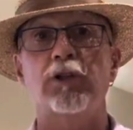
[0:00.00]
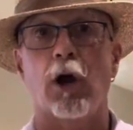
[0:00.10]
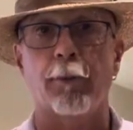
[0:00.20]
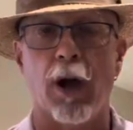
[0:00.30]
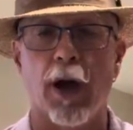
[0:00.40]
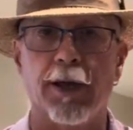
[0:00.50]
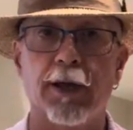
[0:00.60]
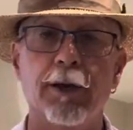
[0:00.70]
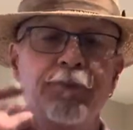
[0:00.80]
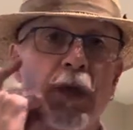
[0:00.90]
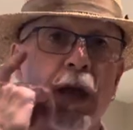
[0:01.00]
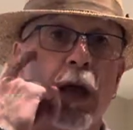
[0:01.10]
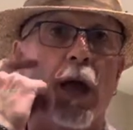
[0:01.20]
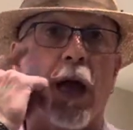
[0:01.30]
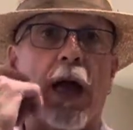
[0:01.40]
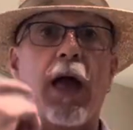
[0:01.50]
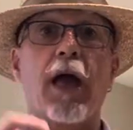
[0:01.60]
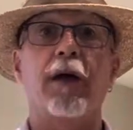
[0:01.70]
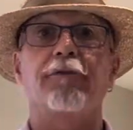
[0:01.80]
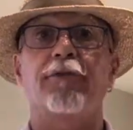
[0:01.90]
Harmonica.
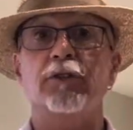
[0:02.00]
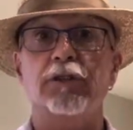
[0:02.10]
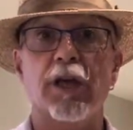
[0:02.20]
And first